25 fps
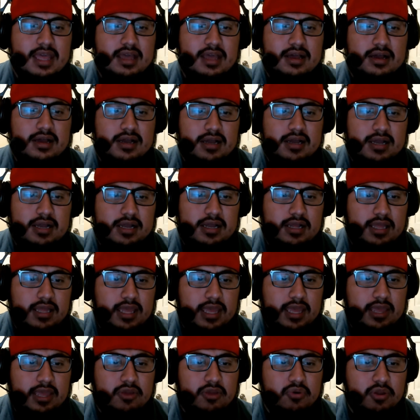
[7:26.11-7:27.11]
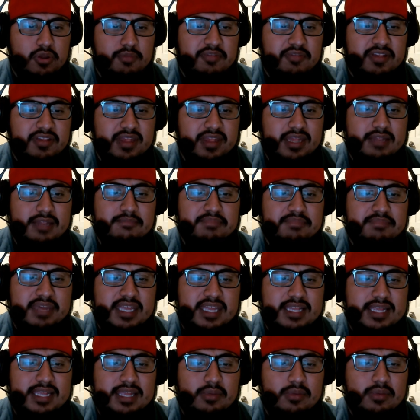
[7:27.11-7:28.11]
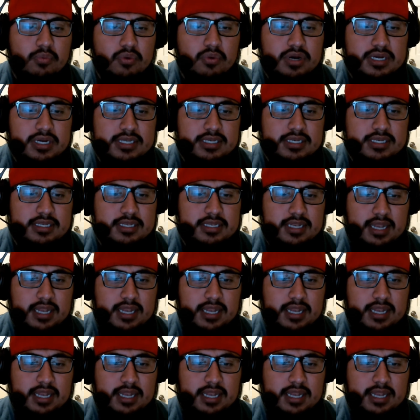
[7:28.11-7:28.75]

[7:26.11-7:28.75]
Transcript: A crimson BD1